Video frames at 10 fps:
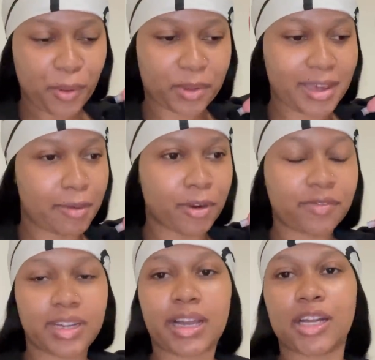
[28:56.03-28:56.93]
Okay, I'm not
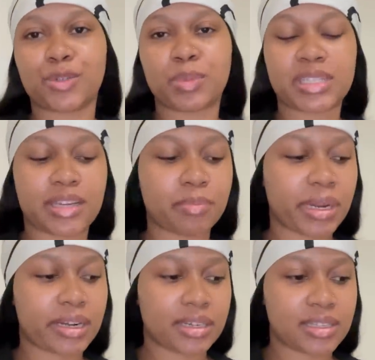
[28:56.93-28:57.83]
feeling 100%,
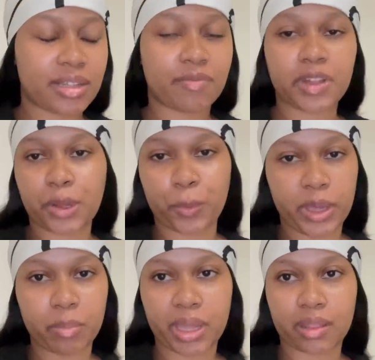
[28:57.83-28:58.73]
but at least I'm feeling
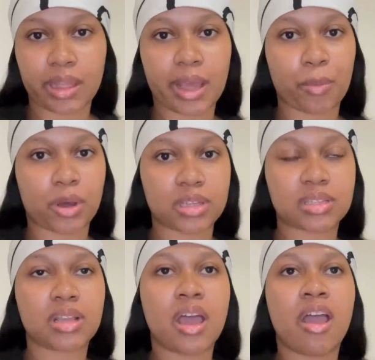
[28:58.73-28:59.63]
way better than I
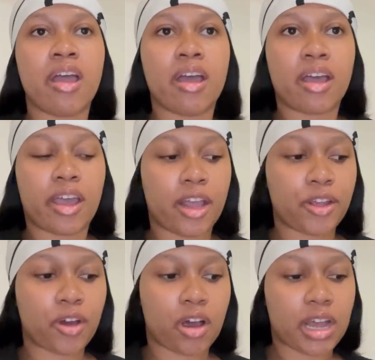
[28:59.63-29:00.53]
was
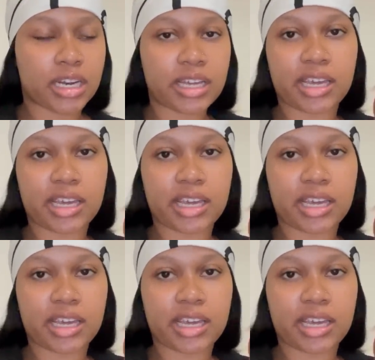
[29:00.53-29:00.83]
earlier on.